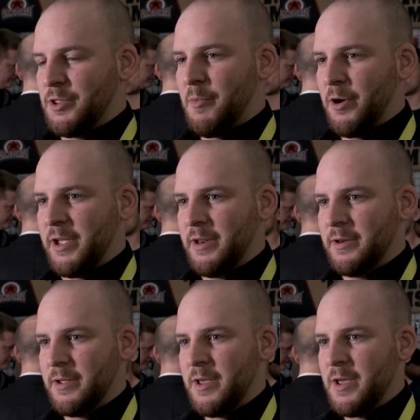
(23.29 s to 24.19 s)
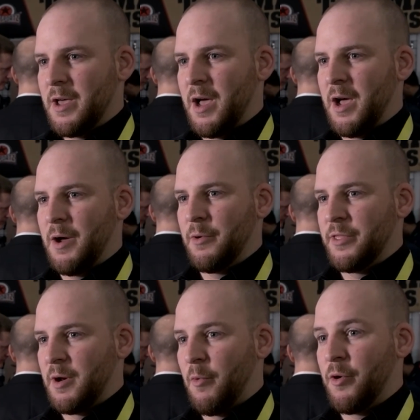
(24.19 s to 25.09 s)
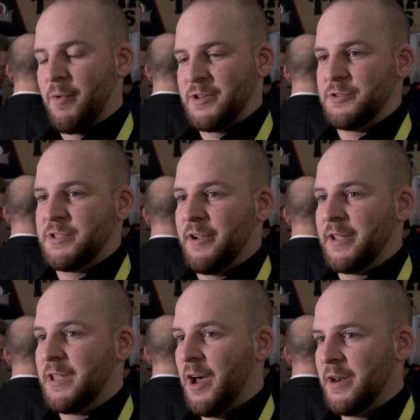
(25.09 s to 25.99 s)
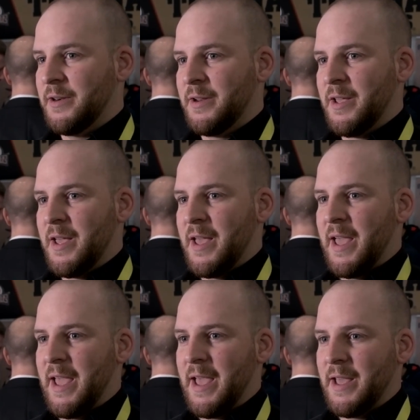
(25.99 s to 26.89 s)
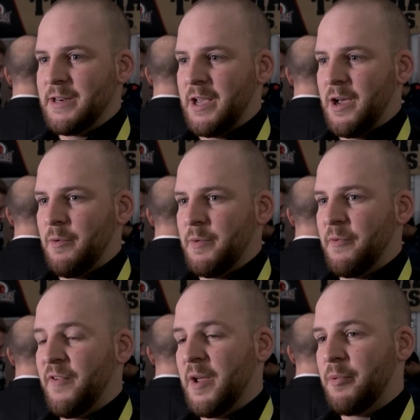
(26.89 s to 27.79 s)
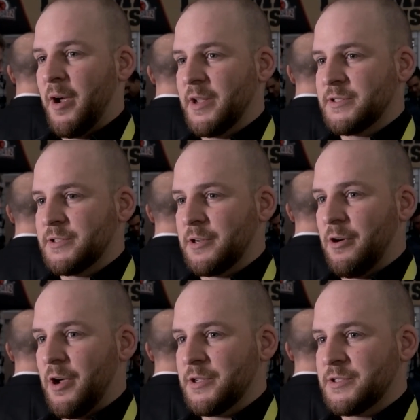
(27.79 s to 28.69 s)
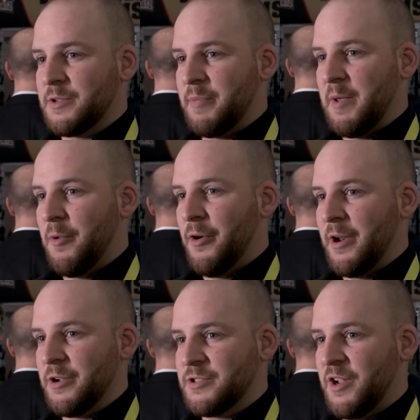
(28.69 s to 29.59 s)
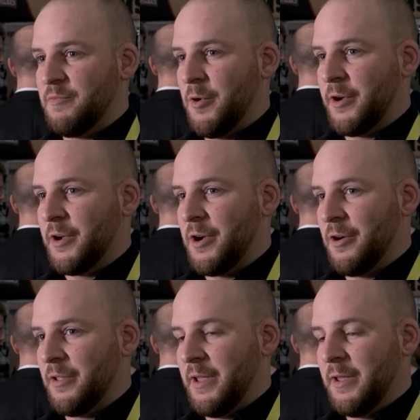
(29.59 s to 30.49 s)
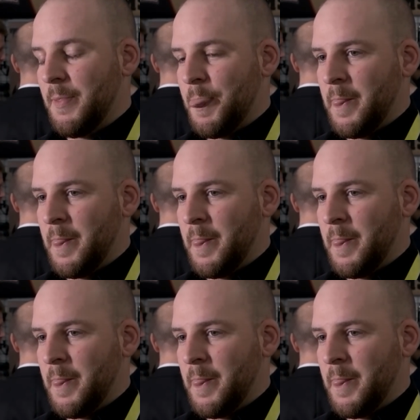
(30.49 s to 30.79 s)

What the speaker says: on the market. We're the #1 rental selling gun, and we provide products across the paintball and airsoft market currently.